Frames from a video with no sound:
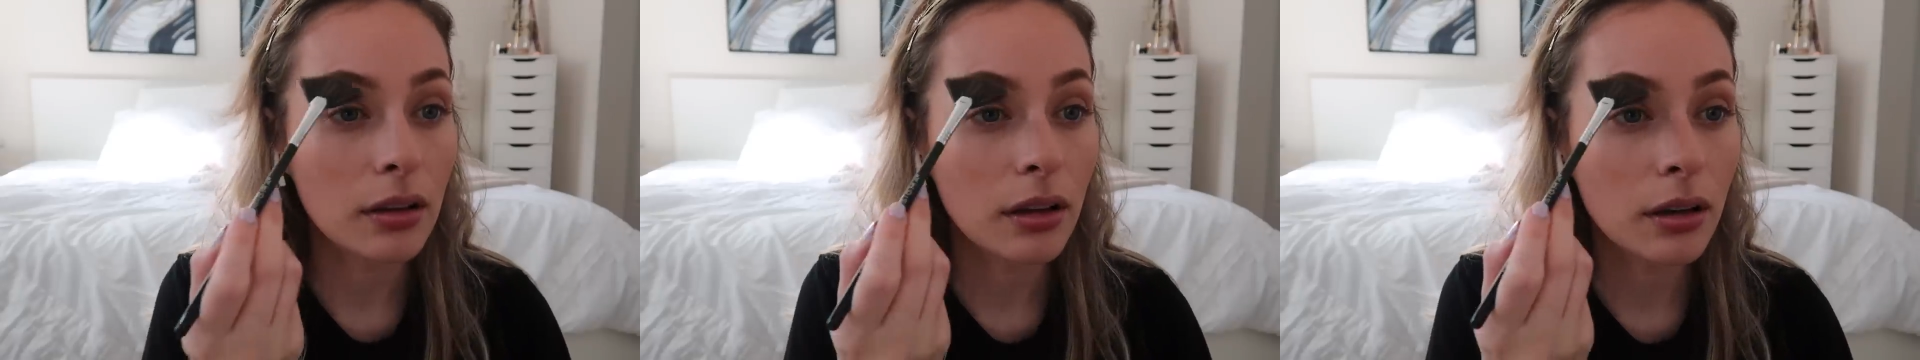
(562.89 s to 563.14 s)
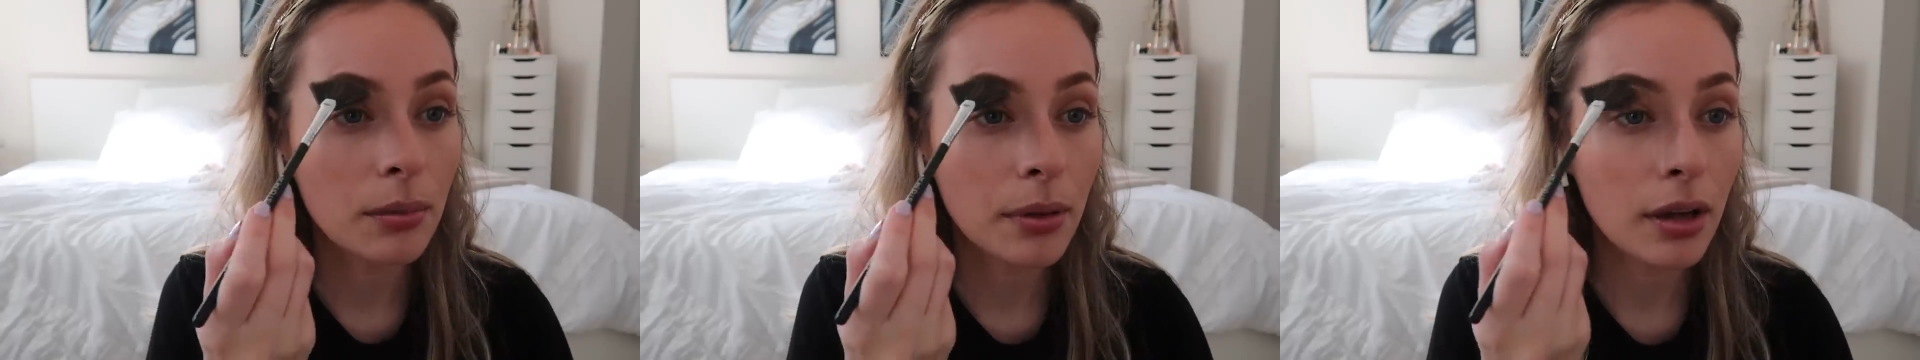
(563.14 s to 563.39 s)

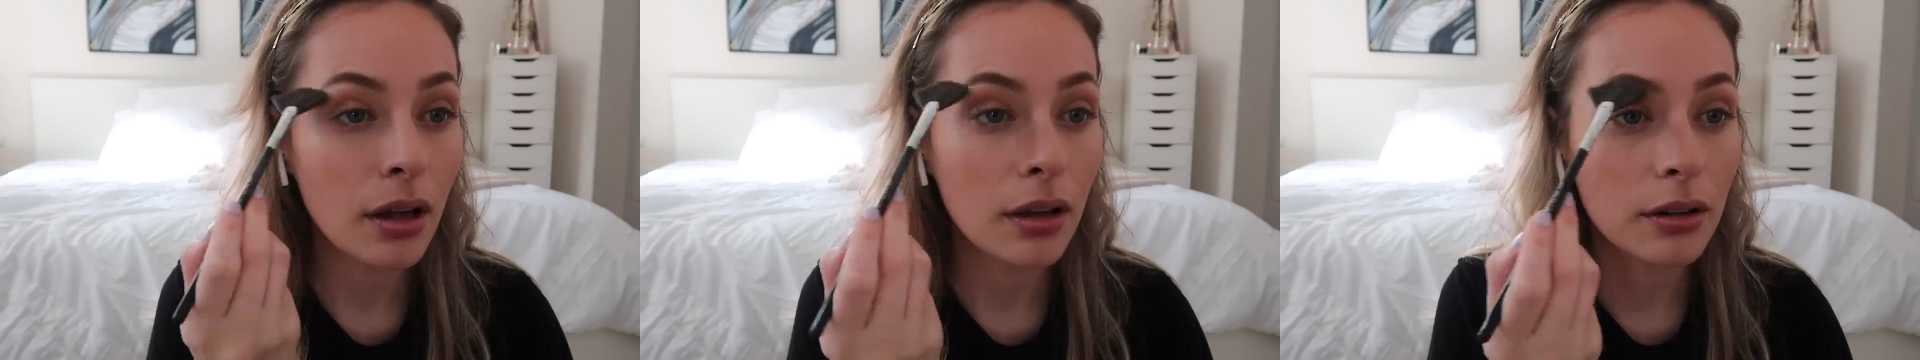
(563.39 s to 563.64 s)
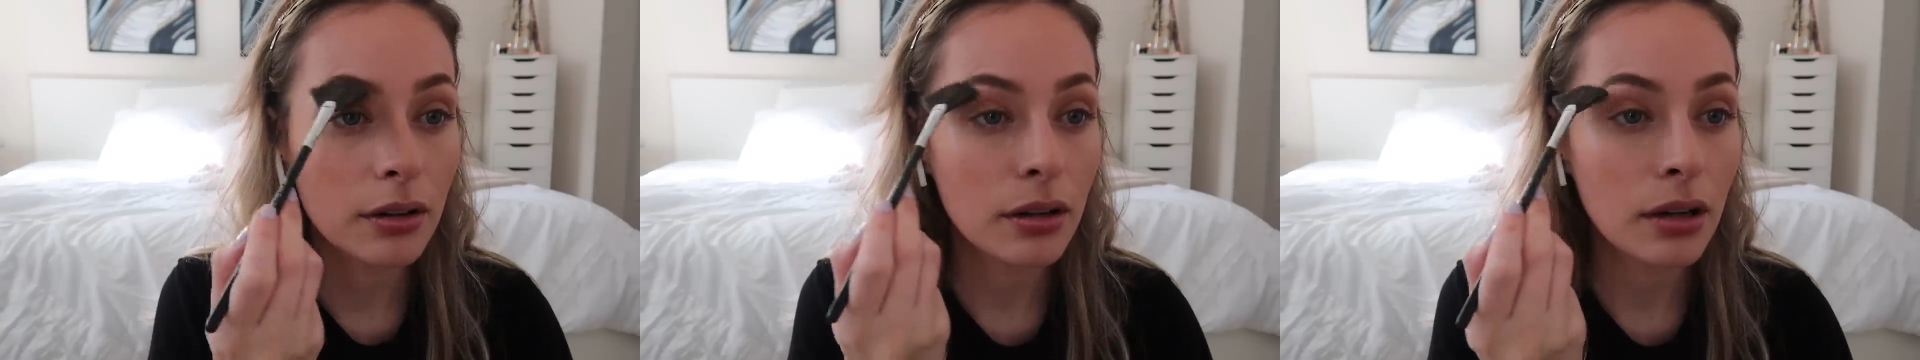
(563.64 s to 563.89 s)
little bit
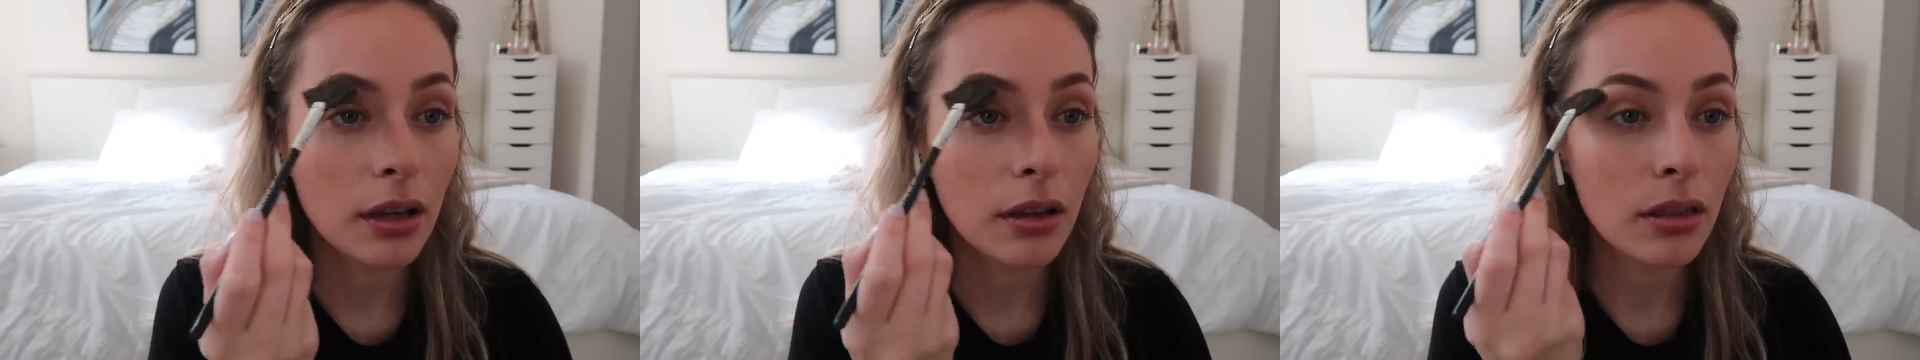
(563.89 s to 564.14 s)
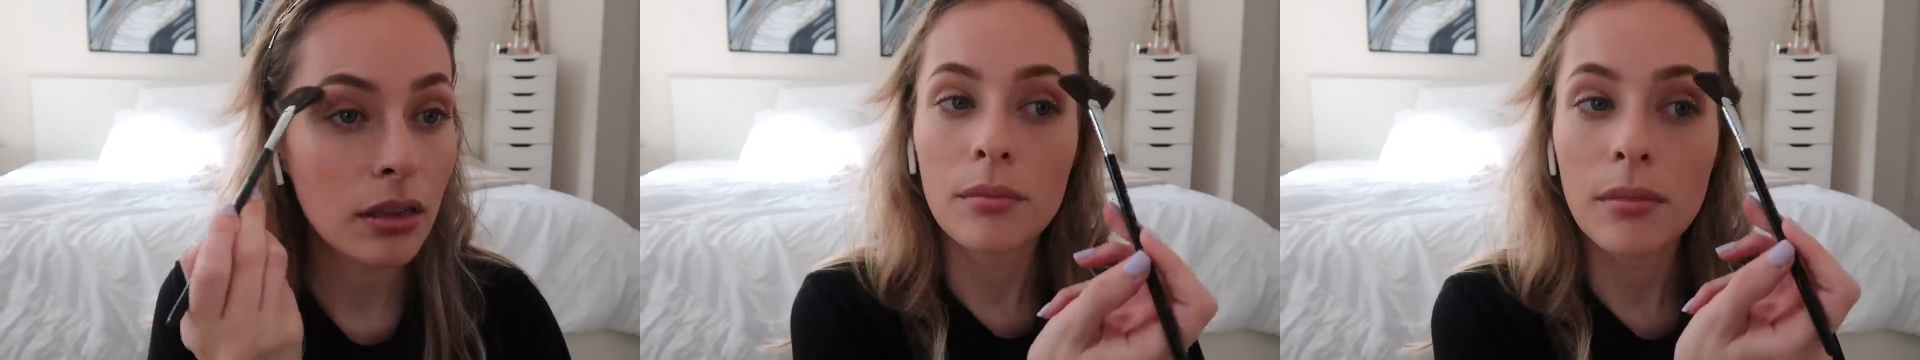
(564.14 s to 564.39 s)

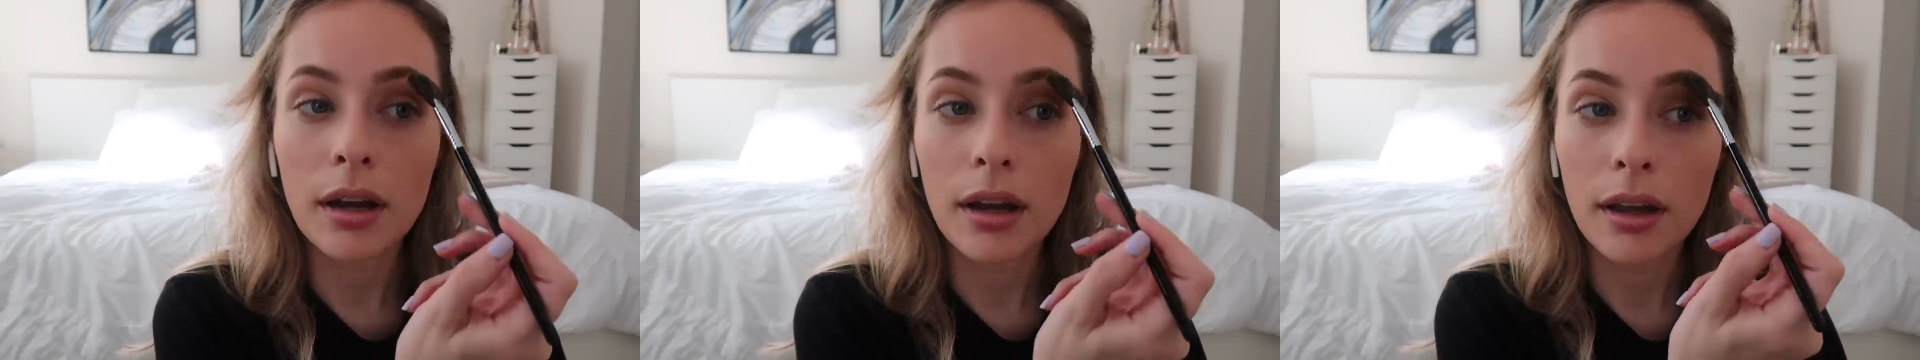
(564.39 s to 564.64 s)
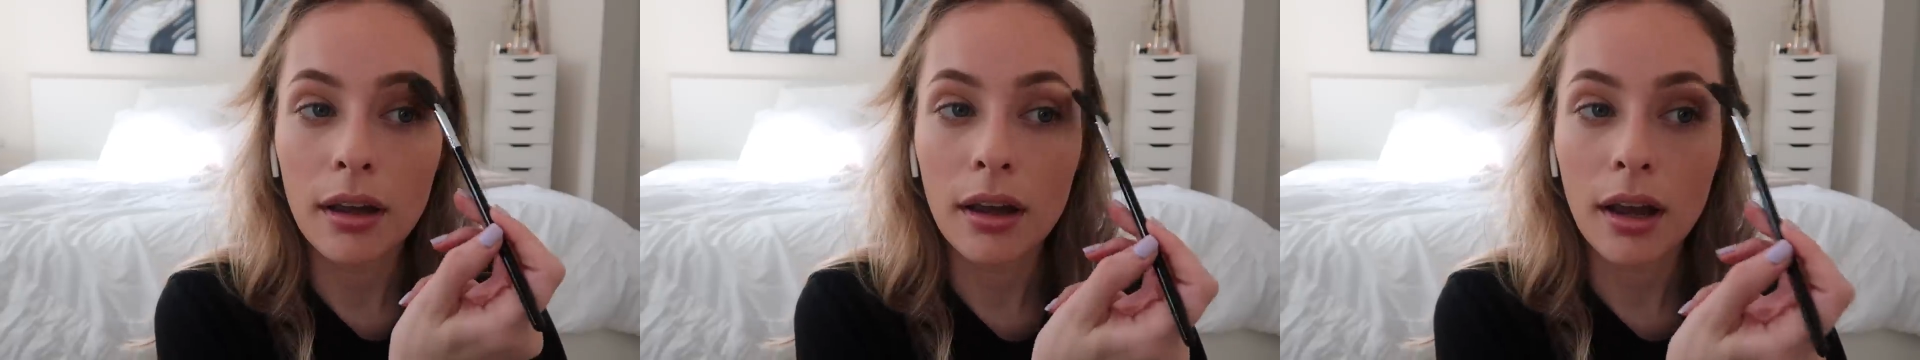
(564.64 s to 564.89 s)
underneath
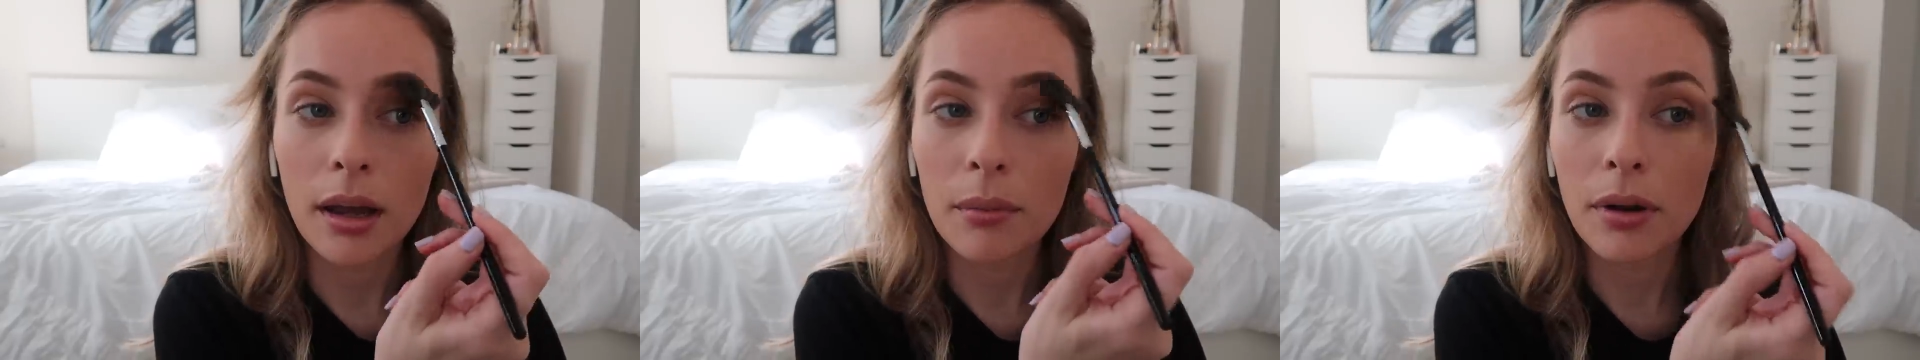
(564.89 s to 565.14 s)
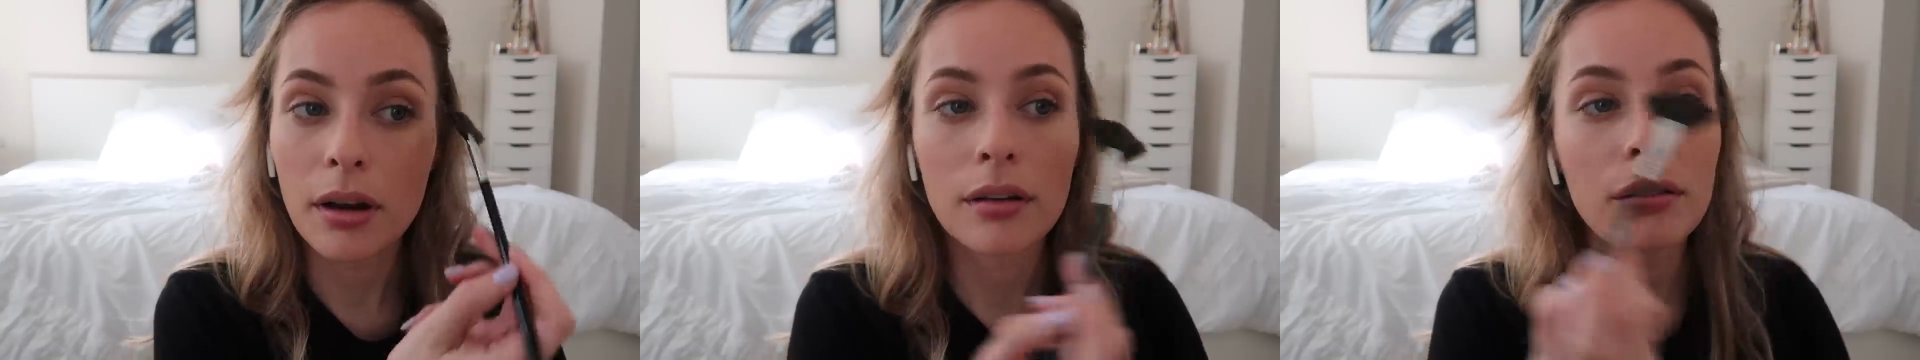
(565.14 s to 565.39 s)
my
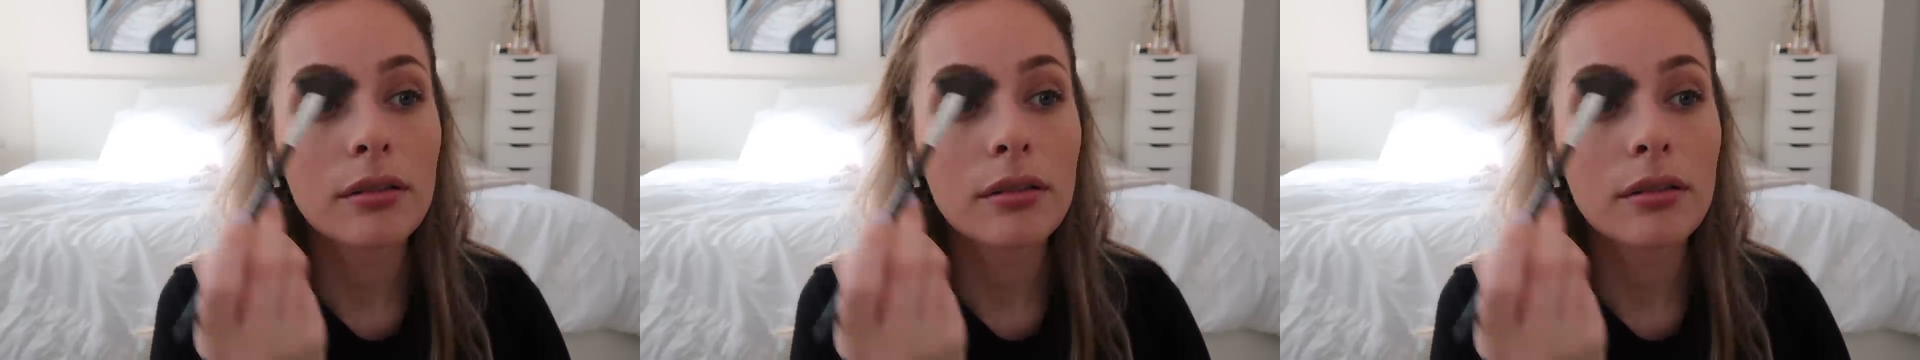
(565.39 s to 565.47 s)
eyebrow.